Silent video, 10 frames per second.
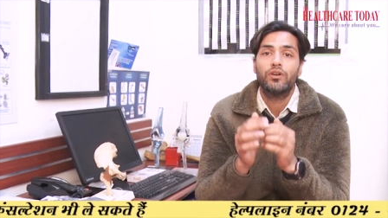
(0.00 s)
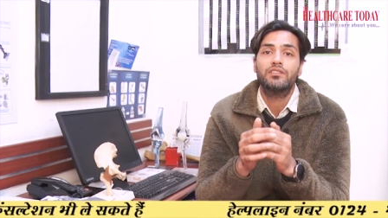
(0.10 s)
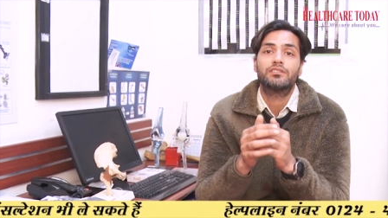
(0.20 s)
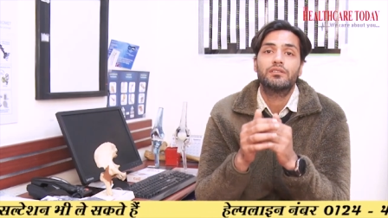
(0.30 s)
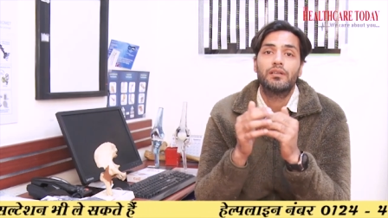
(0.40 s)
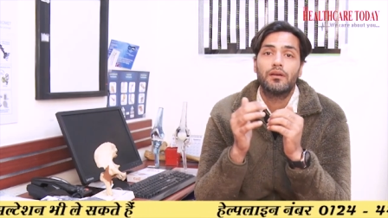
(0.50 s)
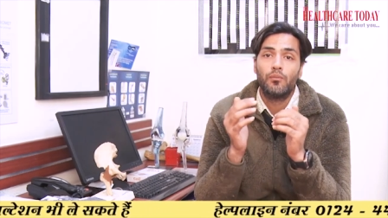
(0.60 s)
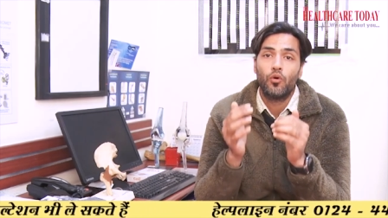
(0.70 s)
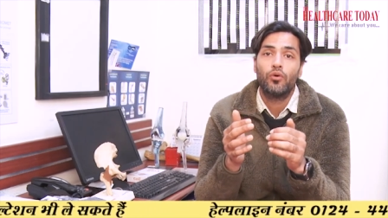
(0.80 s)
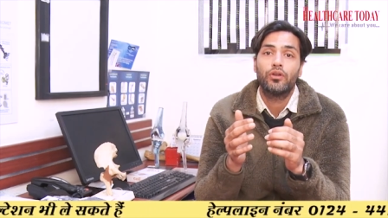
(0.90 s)
which
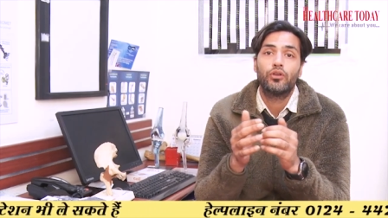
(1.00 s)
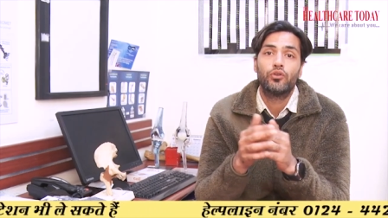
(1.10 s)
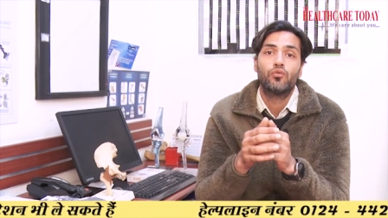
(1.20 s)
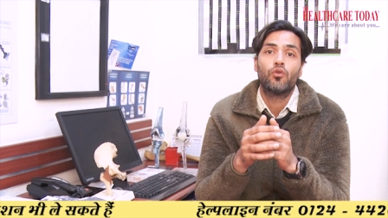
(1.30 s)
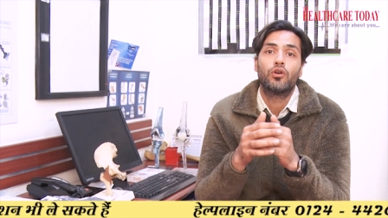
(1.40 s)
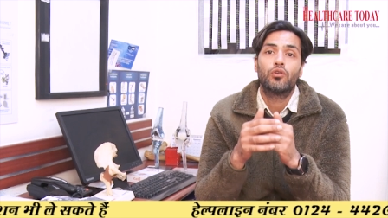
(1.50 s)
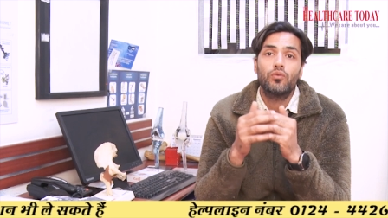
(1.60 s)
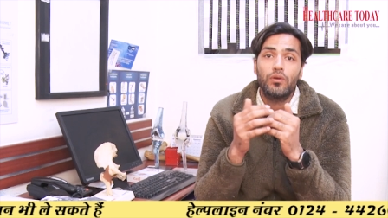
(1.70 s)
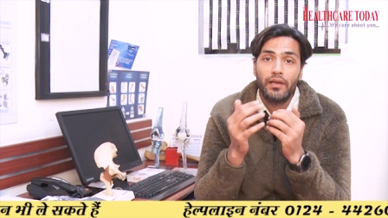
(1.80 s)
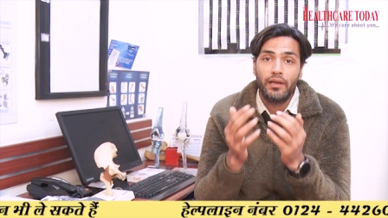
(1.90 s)
bone you want
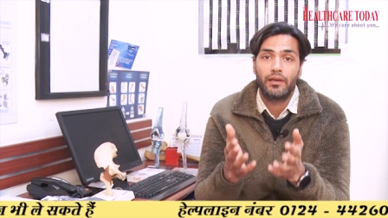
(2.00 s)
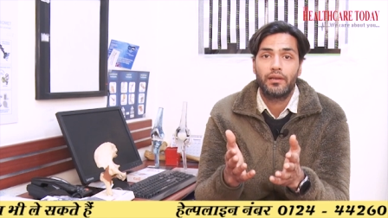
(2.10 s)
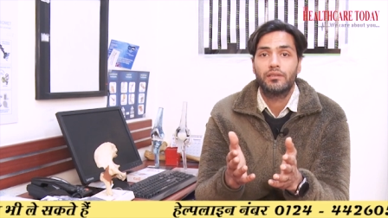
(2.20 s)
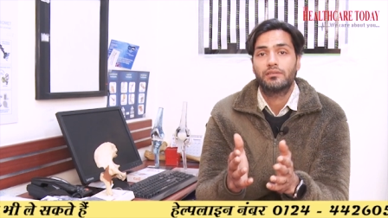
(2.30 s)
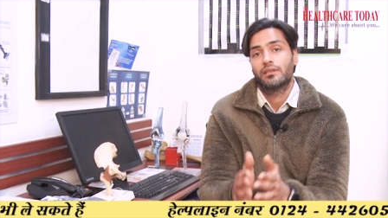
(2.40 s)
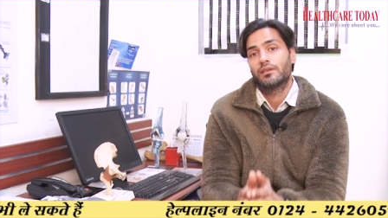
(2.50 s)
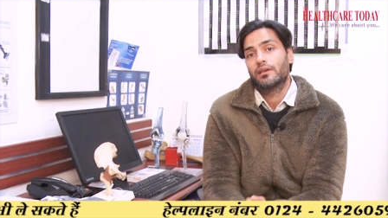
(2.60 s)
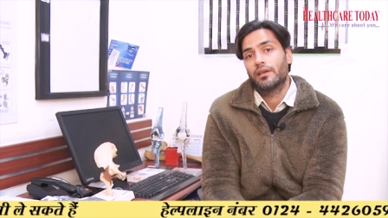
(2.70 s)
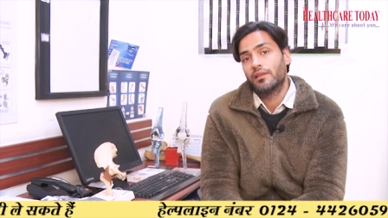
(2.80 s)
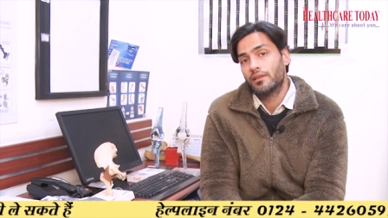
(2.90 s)
to increase
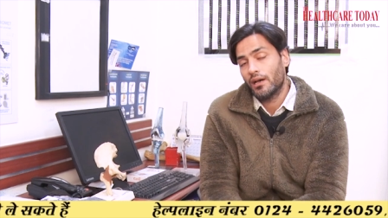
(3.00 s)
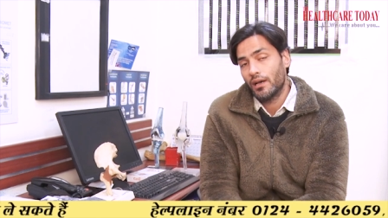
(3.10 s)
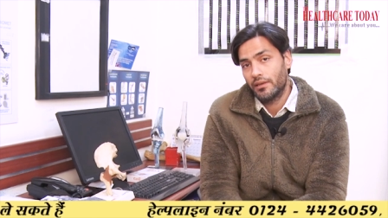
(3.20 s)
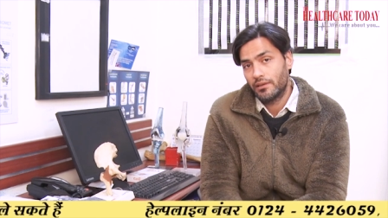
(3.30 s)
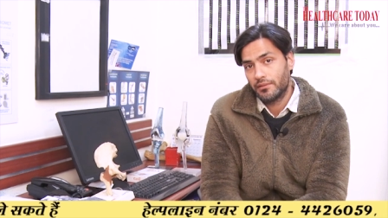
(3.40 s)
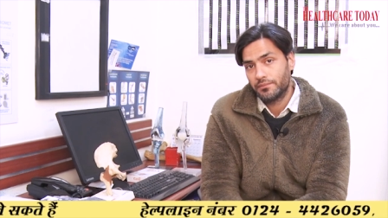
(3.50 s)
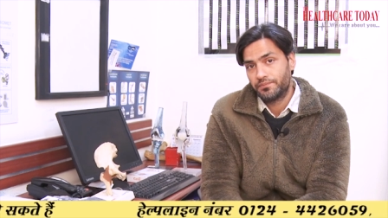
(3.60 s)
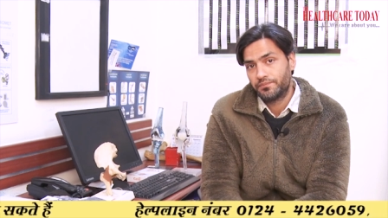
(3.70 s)
in the height.